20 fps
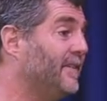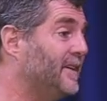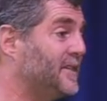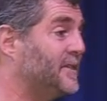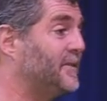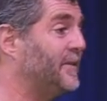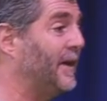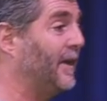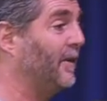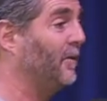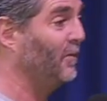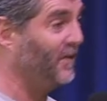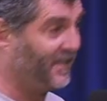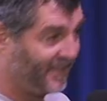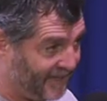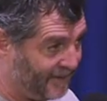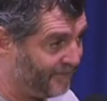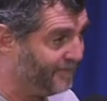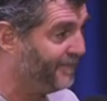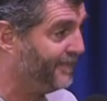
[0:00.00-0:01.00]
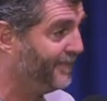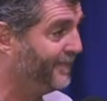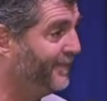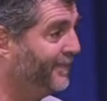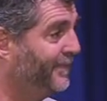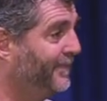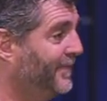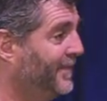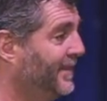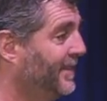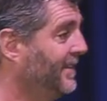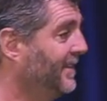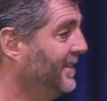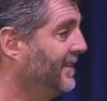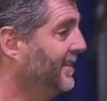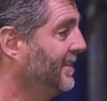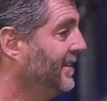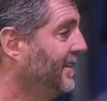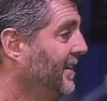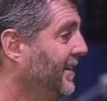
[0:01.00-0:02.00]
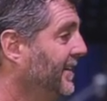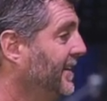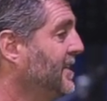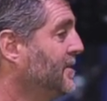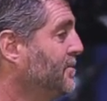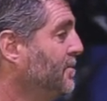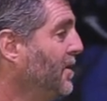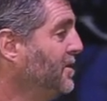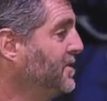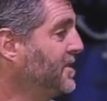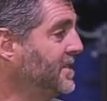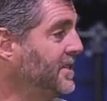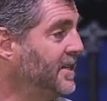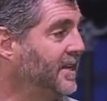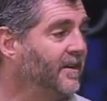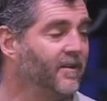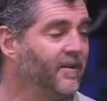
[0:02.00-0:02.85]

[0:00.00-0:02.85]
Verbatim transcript: of Israel with him against Moses and